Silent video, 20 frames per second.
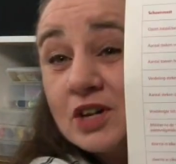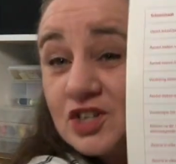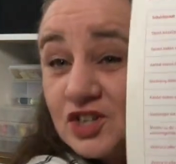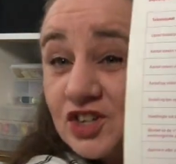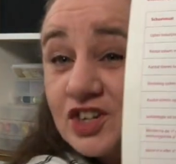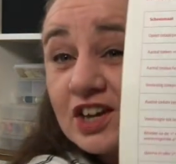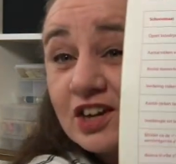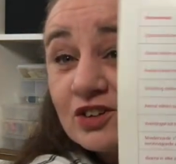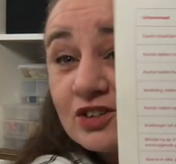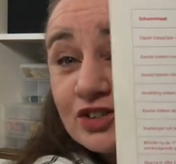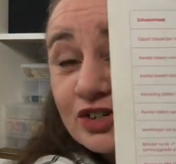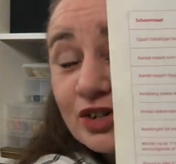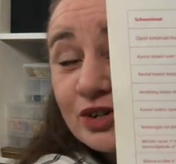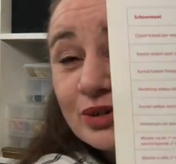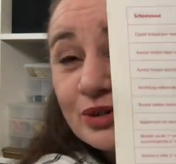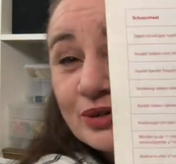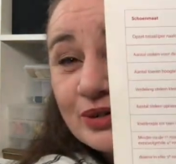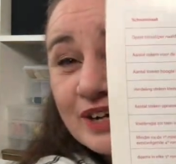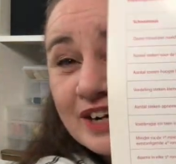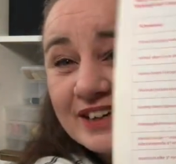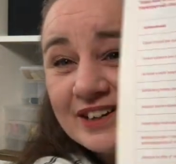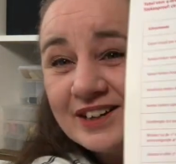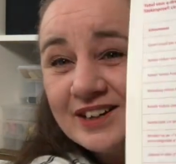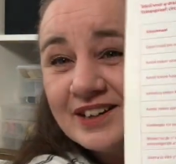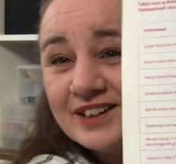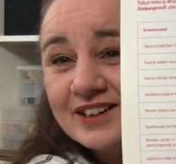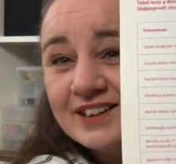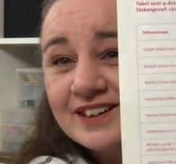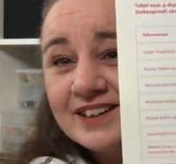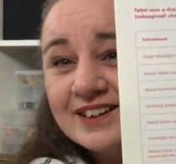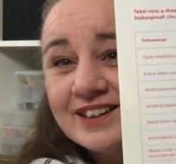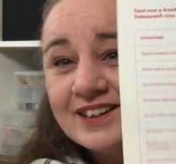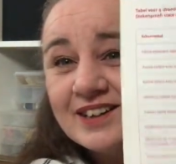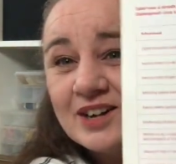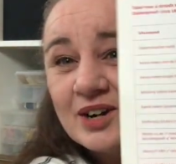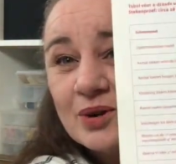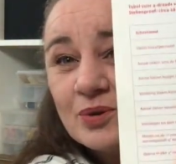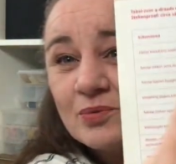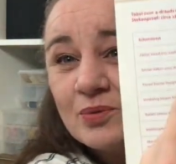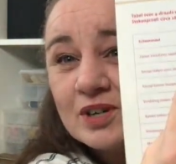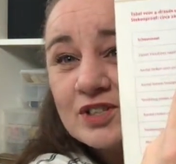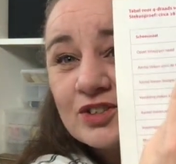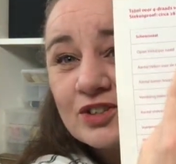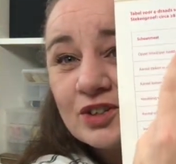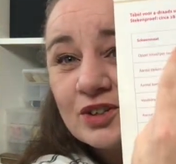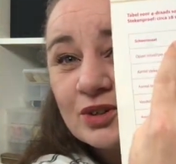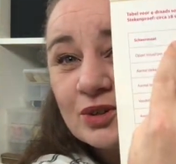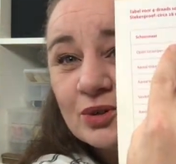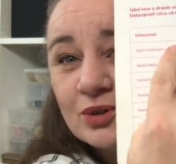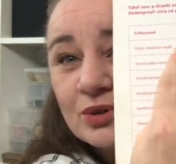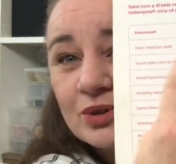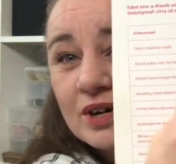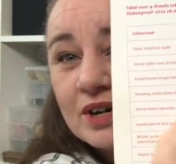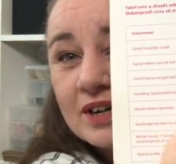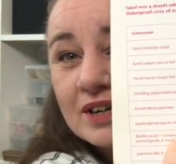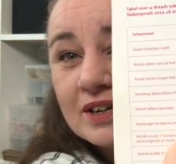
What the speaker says: tells you what to do